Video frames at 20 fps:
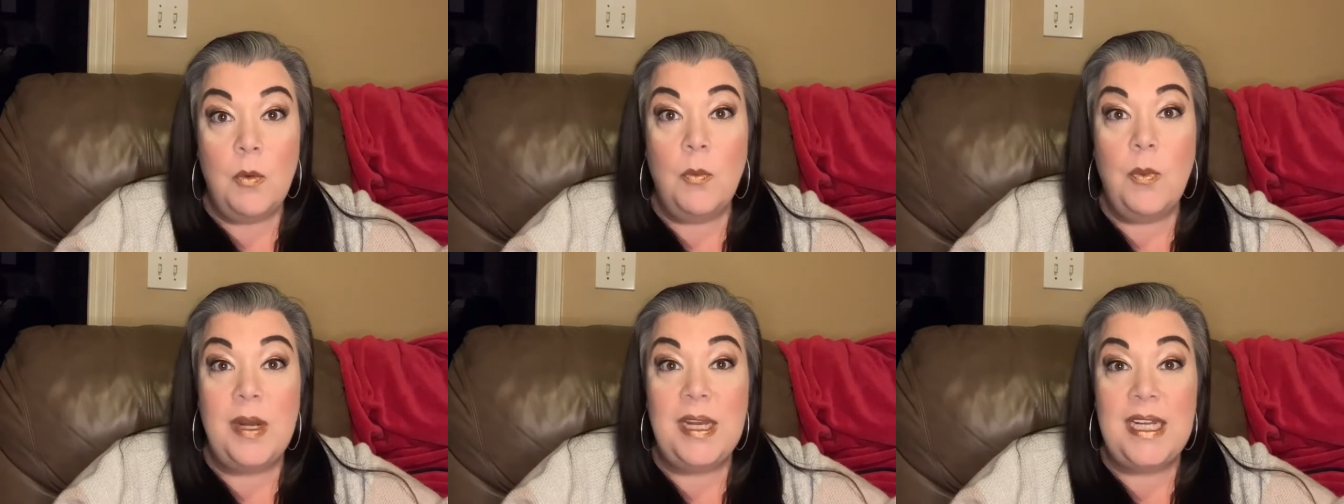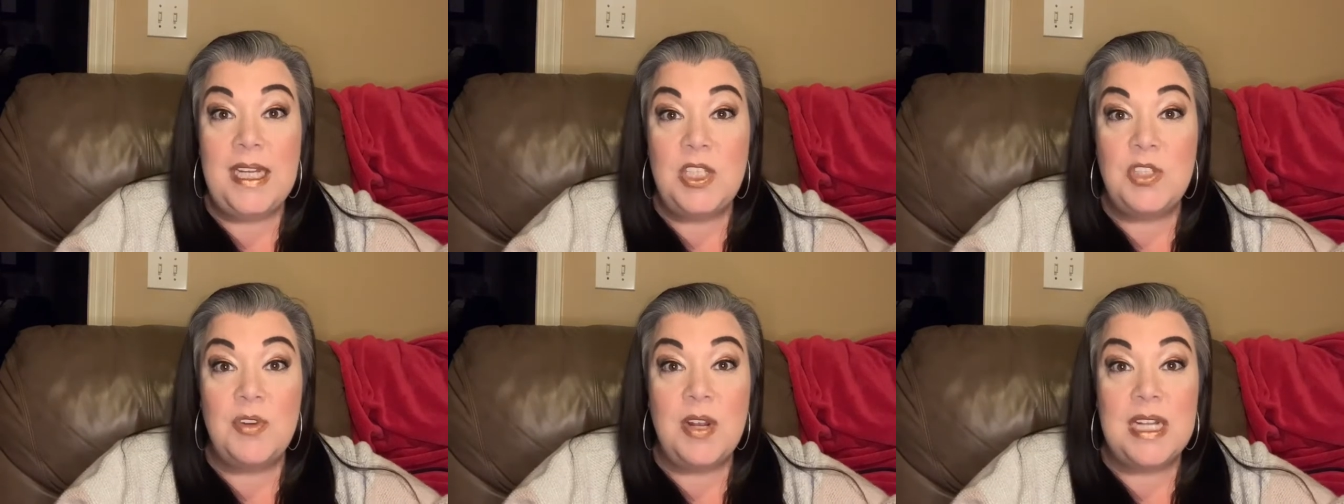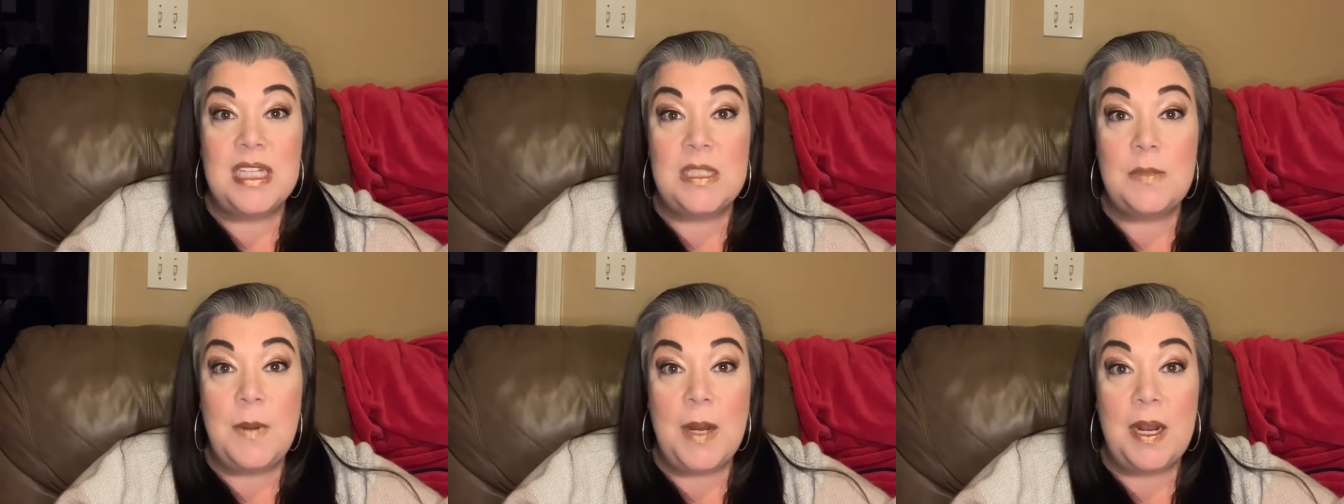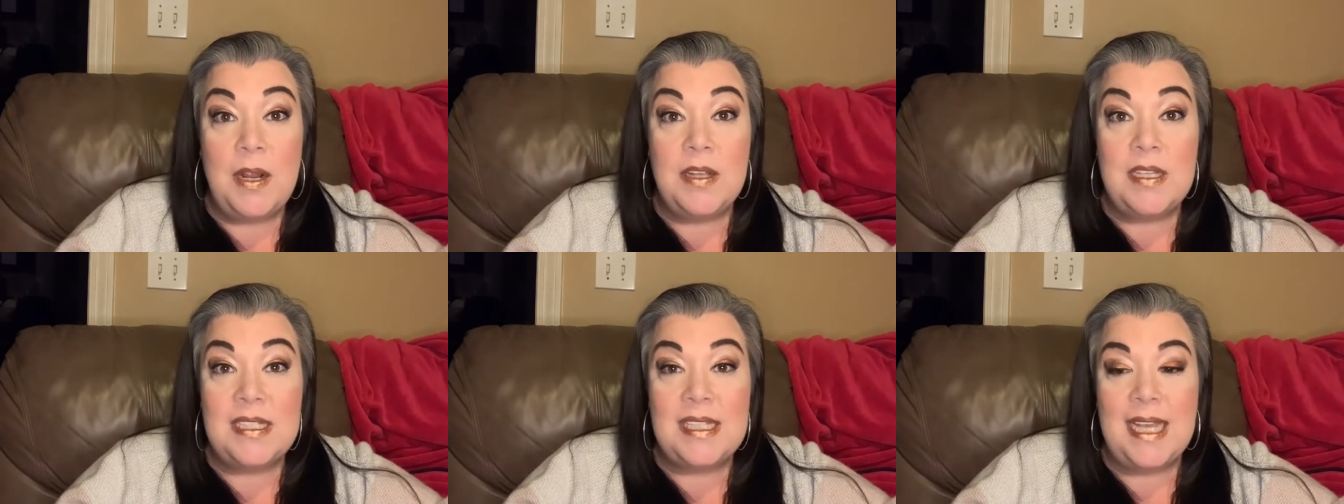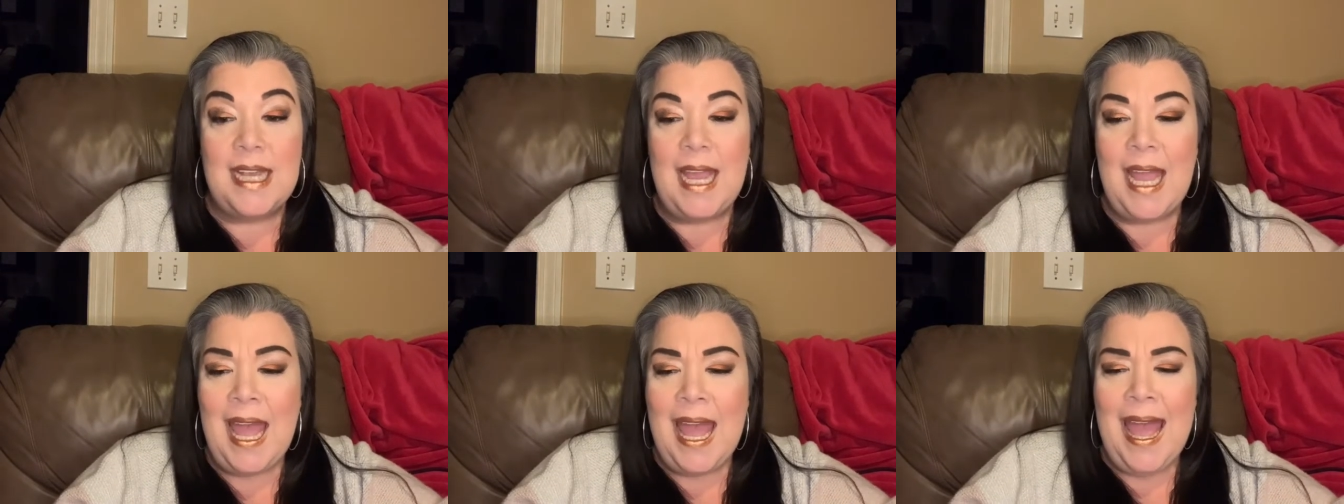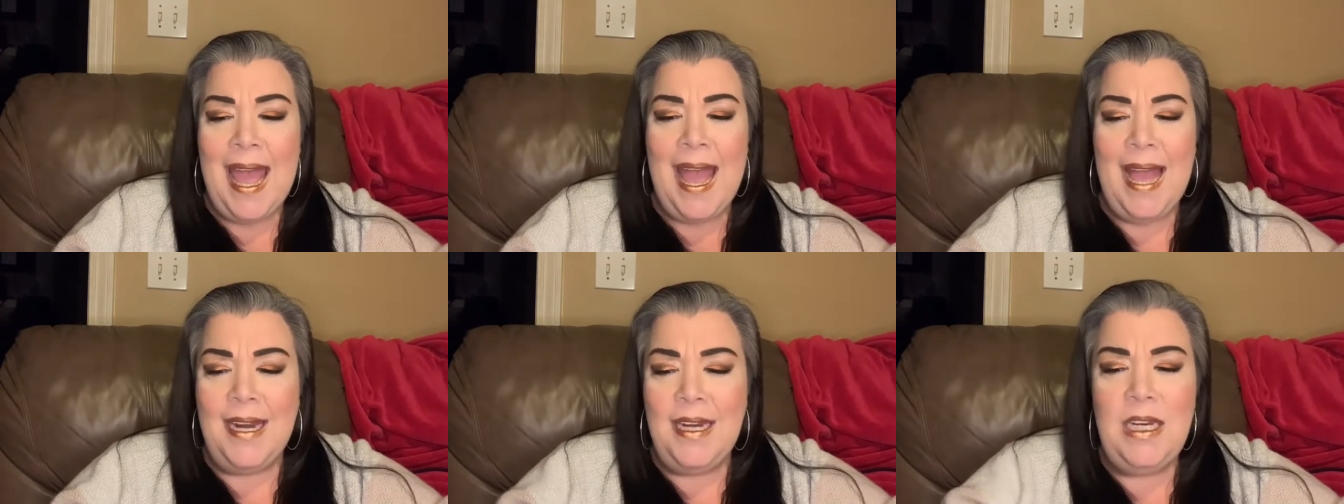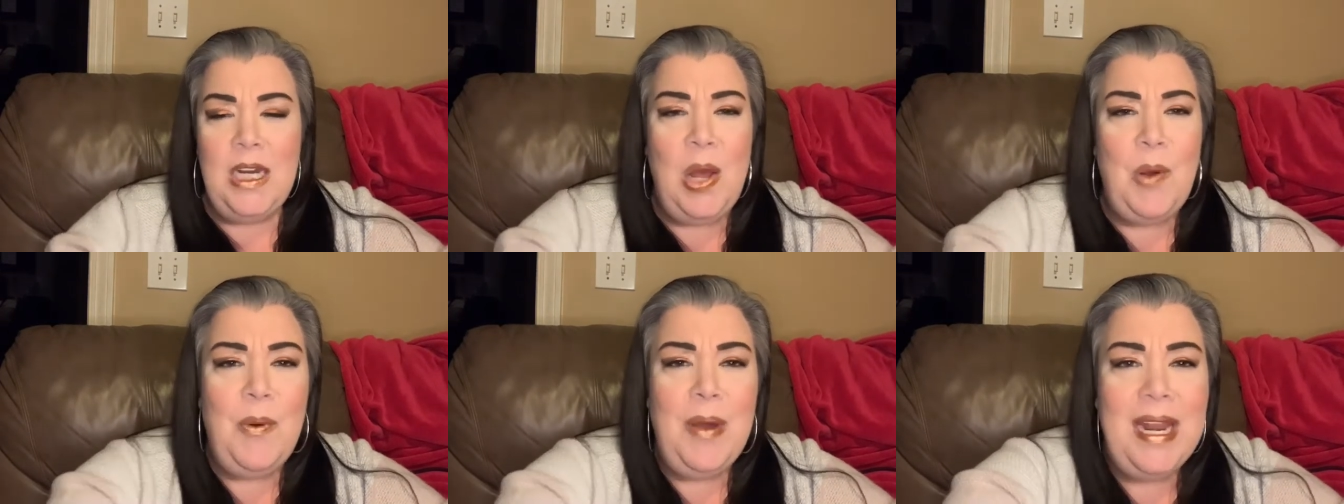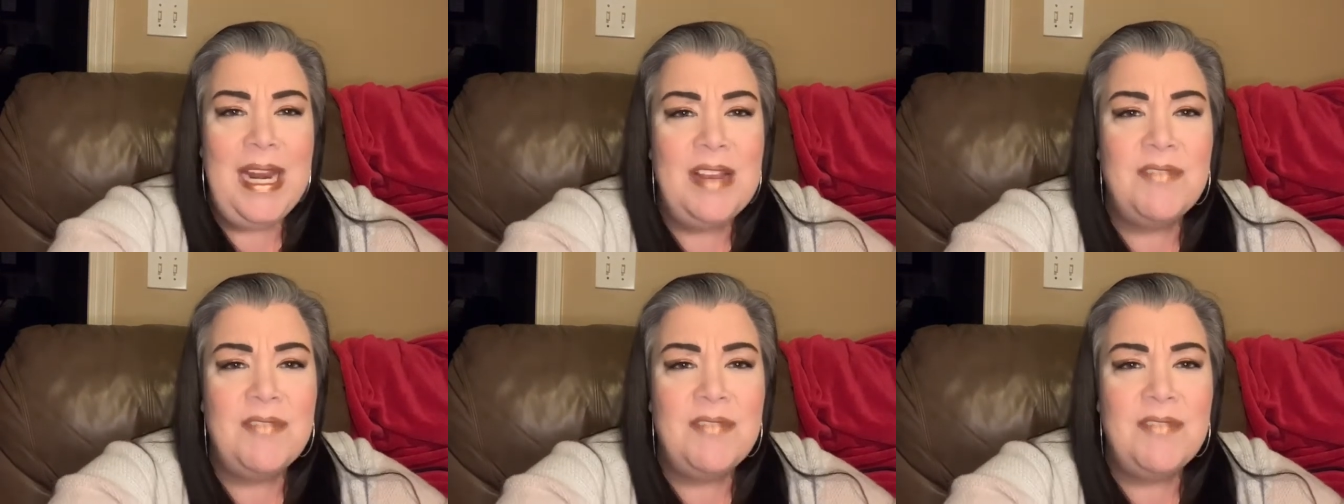We need transparency. And you know what?